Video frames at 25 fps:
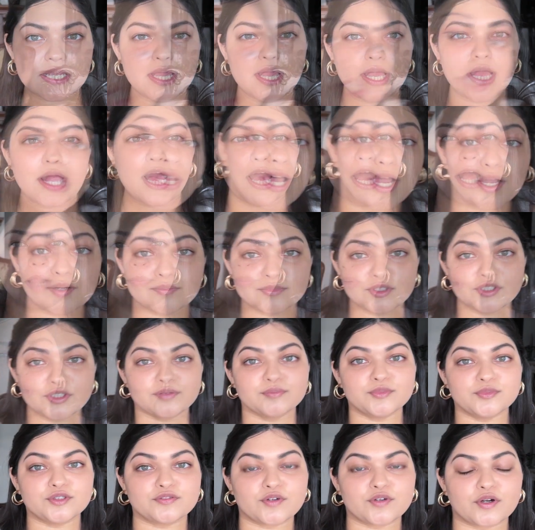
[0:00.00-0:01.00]
So now I'm gonna
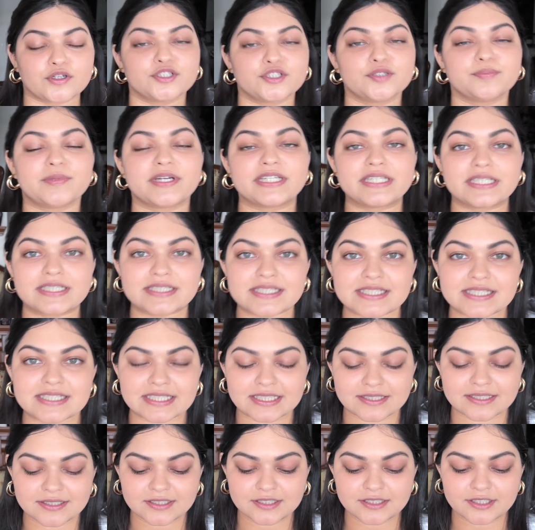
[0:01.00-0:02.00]
move on to my
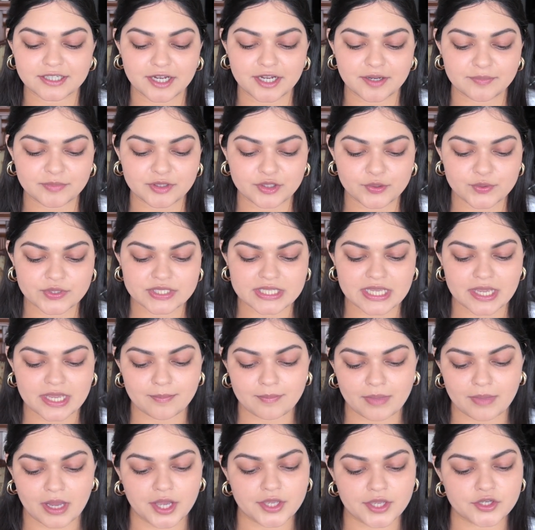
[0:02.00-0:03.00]
concealer. I'm using
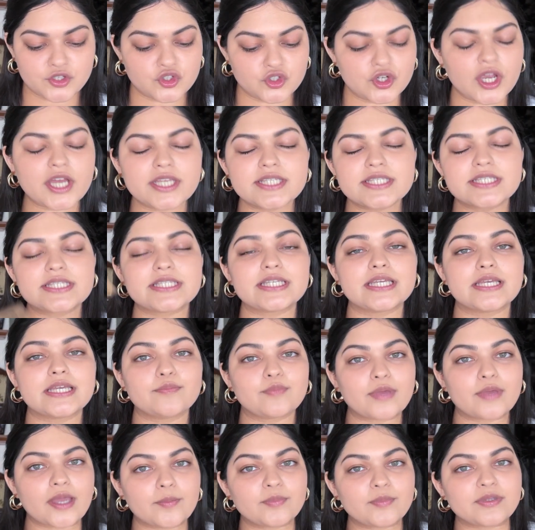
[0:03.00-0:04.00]
my trusty
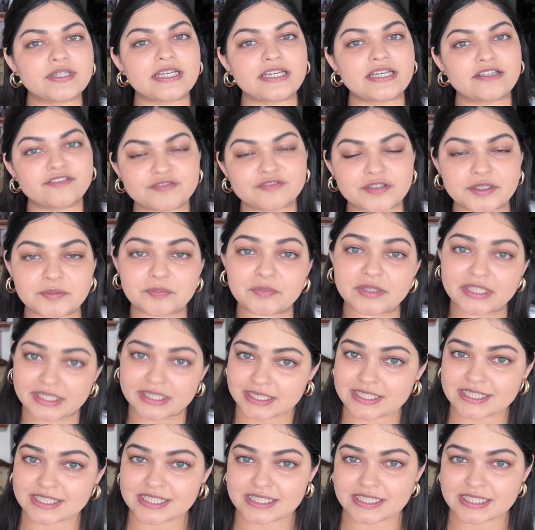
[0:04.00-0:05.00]
Maybelline Fit Me
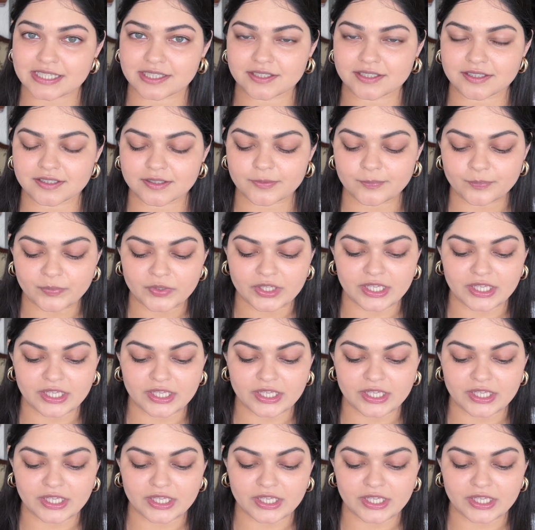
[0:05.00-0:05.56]
concealer